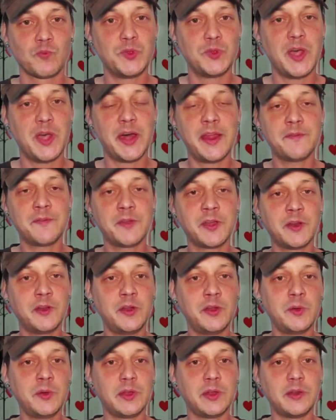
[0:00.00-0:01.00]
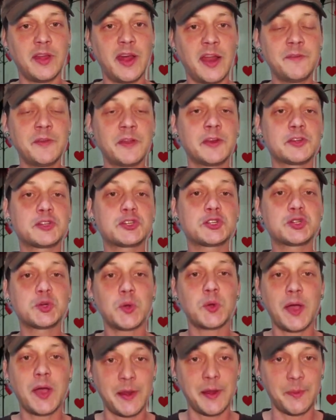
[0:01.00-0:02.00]
Not even going to do it. Not even going to
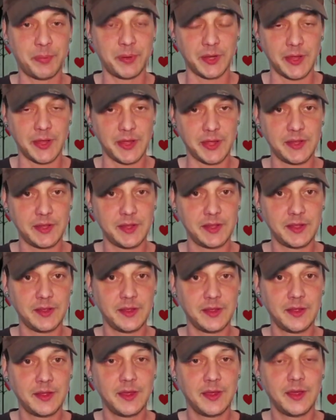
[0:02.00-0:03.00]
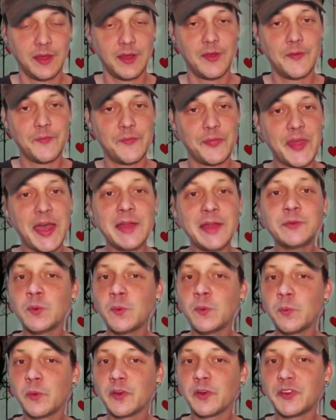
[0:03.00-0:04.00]
try to play it. That's
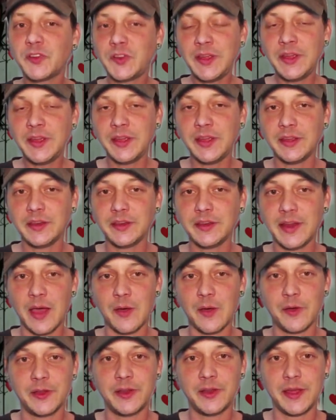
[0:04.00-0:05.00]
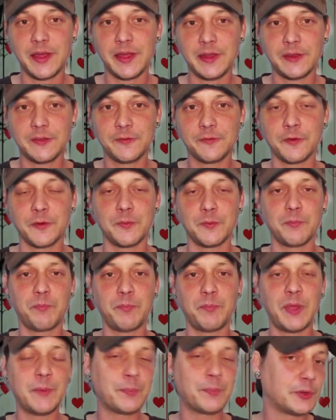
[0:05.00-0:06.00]
what we're seeing nowadays from
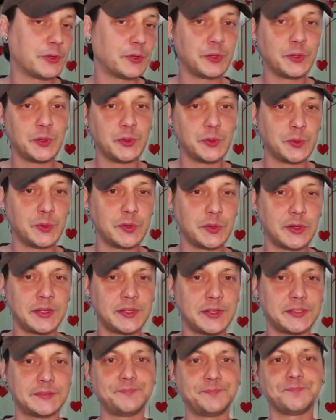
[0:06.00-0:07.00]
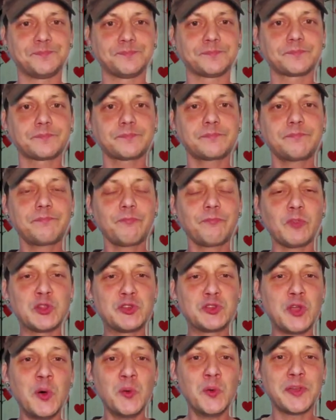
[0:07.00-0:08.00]
people who um,
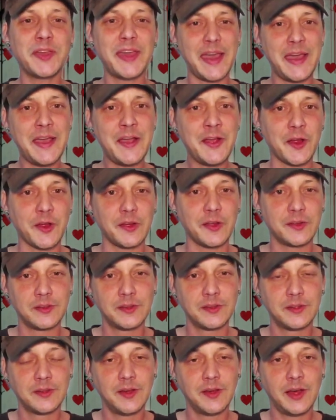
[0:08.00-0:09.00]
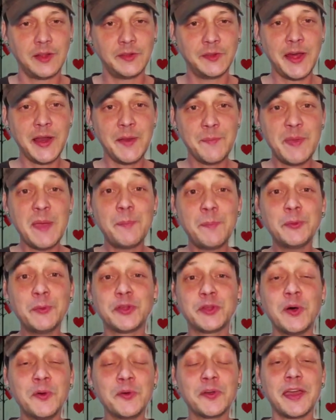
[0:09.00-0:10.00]
don't care. A lot of people
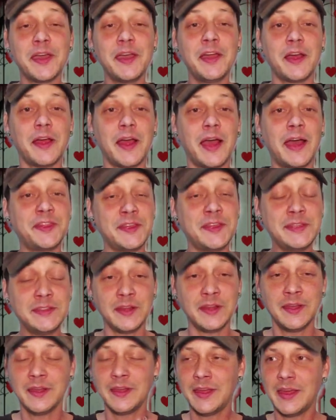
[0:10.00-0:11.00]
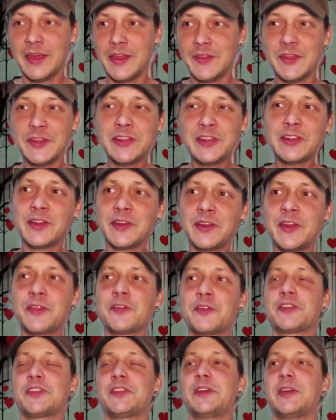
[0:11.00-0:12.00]
don't care. I think this is
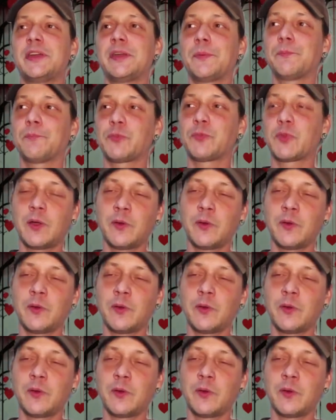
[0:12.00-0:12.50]
another thing.